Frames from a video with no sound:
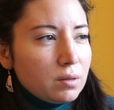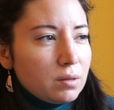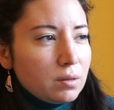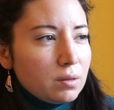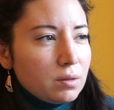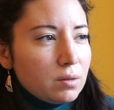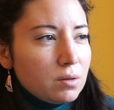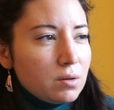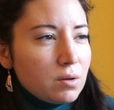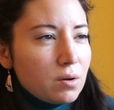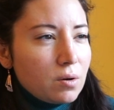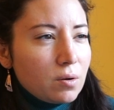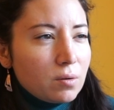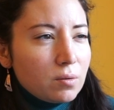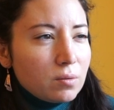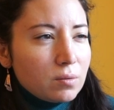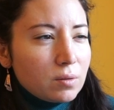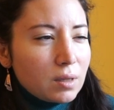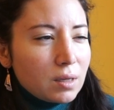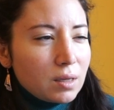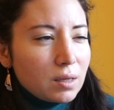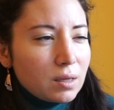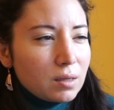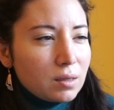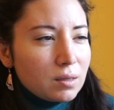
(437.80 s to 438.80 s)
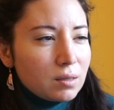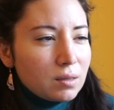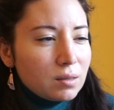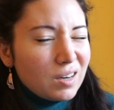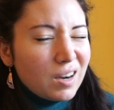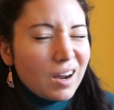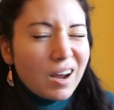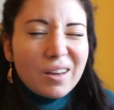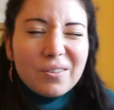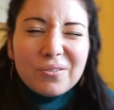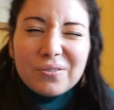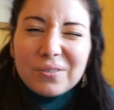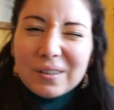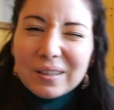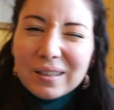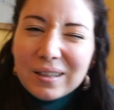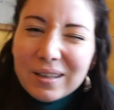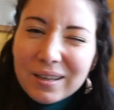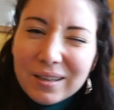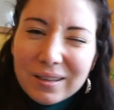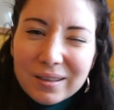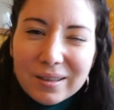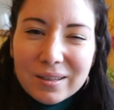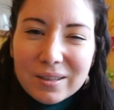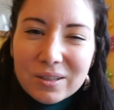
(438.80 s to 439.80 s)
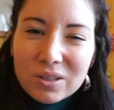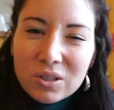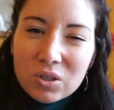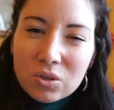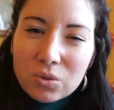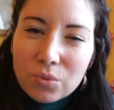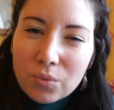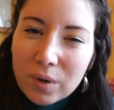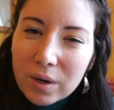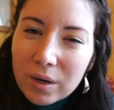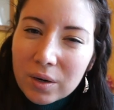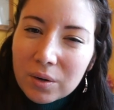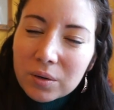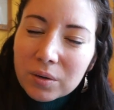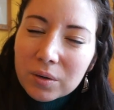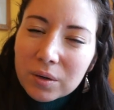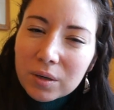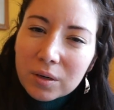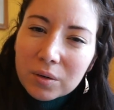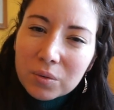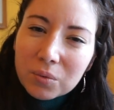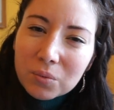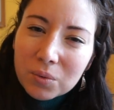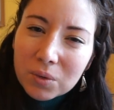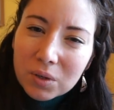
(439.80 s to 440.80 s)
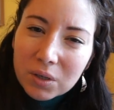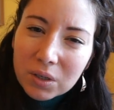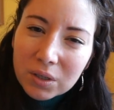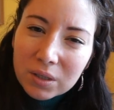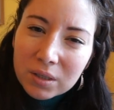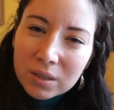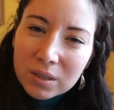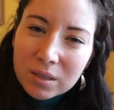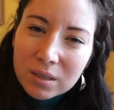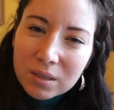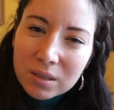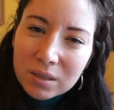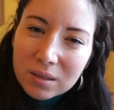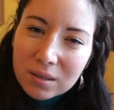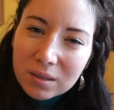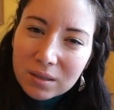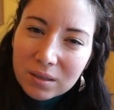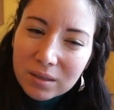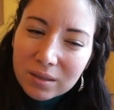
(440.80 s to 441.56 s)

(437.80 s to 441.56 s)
know, like, I feel like the swear words...